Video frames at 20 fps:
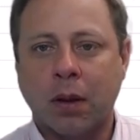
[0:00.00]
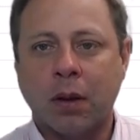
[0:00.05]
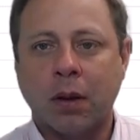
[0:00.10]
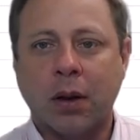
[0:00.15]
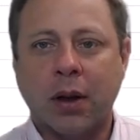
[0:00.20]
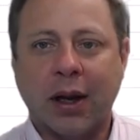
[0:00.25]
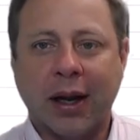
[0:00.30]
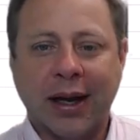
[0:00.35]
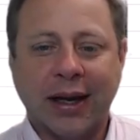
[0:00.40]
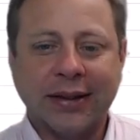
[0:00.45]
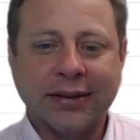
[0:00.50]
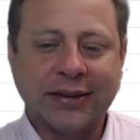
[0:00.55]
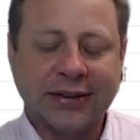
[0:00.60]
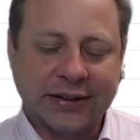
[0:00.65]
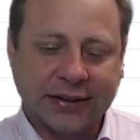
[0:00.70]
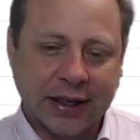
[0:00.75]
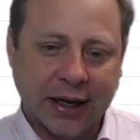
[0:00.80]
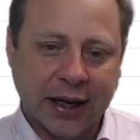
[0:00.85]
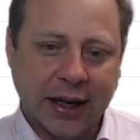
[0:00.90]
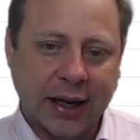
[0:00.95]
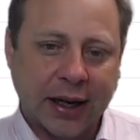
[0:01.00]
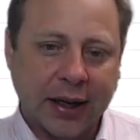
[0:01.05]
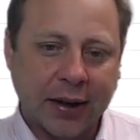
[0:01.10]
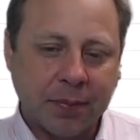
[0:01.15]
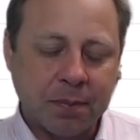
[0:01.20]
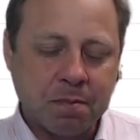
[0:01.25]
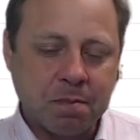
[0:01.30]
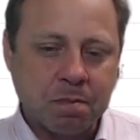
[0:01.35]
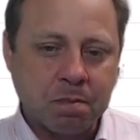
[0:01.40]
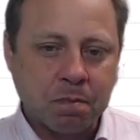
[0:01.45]
and say,
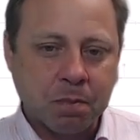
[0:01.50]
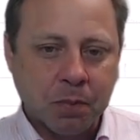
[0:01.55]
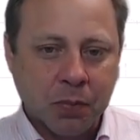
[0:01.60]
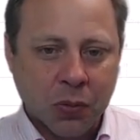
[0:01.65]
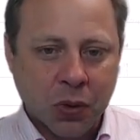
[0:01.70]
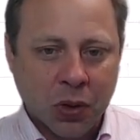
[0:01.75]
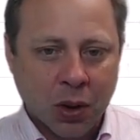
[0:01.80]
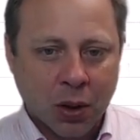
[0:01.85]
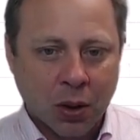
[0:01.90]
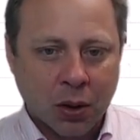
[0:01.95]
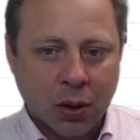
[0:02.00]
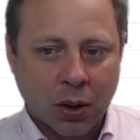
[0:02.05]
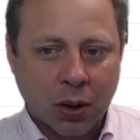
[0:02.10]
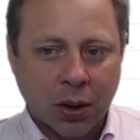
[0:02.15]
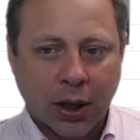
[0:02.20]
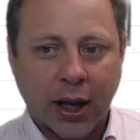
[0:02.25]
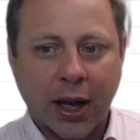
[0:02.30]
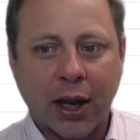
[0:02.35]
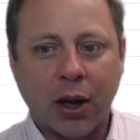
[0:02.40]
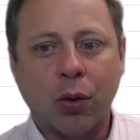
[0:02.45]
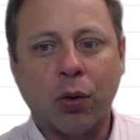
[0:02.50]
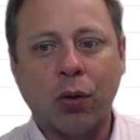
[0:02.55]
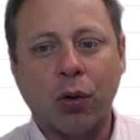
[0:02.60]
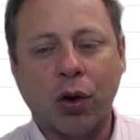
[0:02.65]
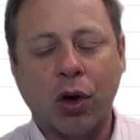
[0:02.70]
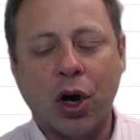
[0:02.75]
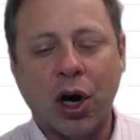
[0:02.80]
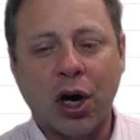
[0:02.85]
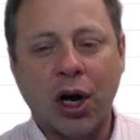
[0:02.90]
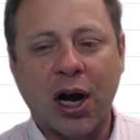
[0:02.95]
hey,
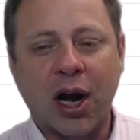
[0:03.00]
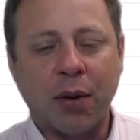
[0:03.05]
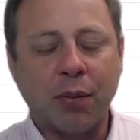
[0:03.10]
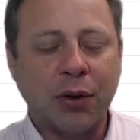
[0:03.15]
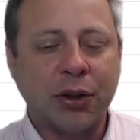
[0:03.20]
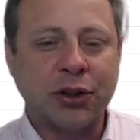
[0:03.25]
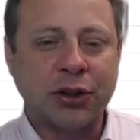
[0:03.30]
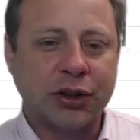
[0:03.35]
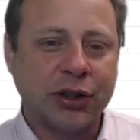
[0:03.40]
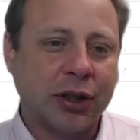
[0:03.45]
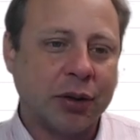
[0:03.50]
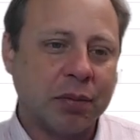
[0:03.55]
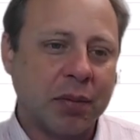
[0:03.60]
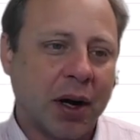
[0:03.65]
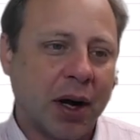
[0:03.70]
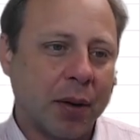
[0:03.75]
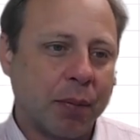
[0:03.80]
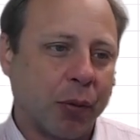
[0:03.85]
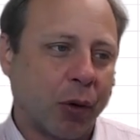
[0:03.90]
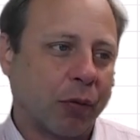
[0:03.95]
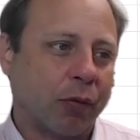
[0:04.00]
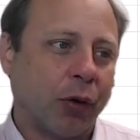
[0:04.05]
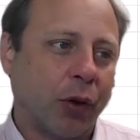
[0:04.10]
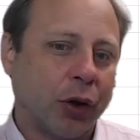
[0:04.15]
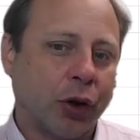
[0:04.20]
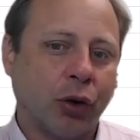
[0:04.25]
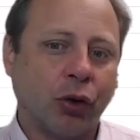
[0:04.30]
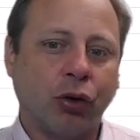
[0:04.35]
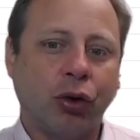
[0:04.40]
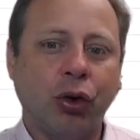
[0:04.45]
how much did my
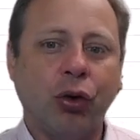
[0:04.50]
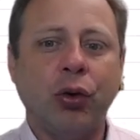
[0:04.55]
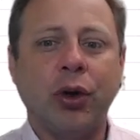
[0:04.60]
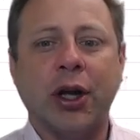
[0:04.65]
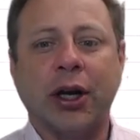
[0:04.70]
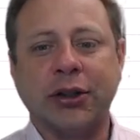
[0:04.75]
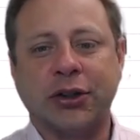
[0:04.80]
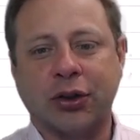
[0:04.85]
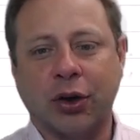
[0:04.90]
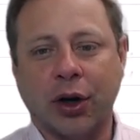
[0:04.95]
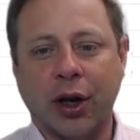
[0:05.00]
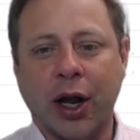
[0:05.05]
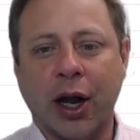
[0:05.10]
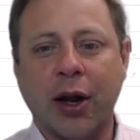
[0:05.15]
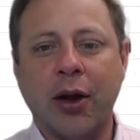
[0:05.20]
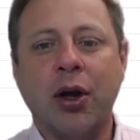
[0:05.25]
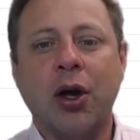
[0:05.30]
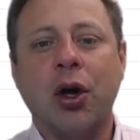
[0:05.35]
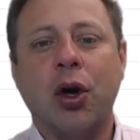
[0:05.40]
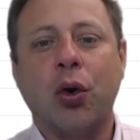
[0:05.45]
portfolio do yesterday?